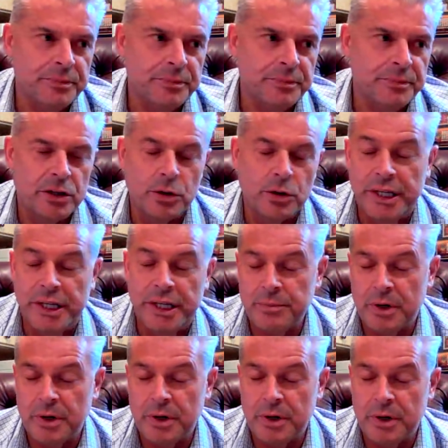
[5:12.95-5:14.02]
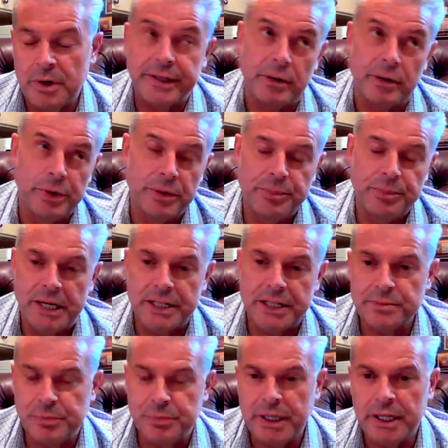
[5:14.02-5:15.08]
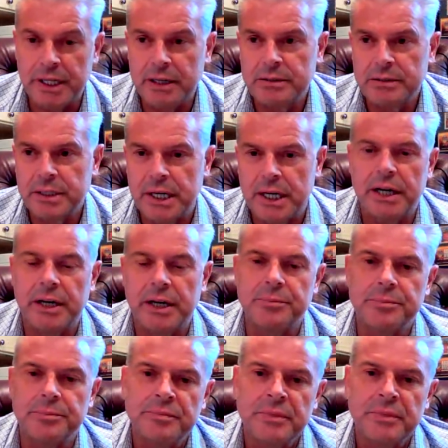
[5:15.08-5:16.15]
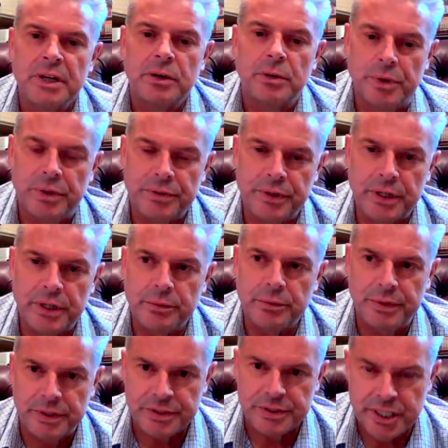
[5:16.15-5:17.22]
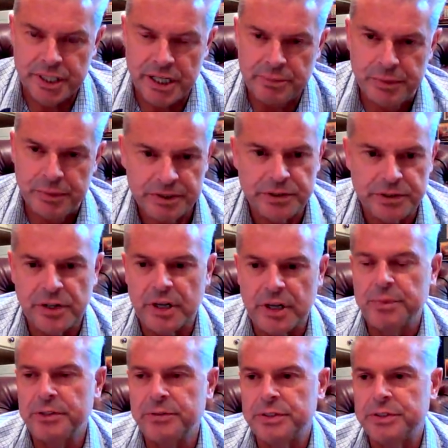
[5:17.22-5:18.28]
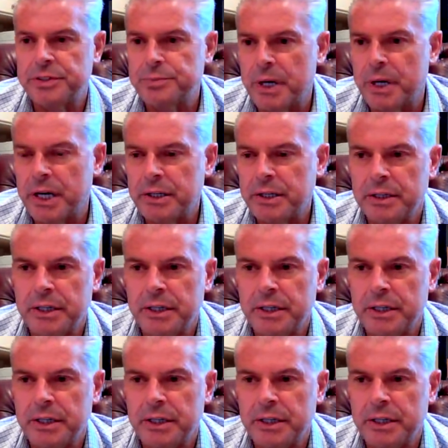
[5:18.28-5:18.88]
you know, we came out, I think, a week past Monday with a statement to try and be transparent.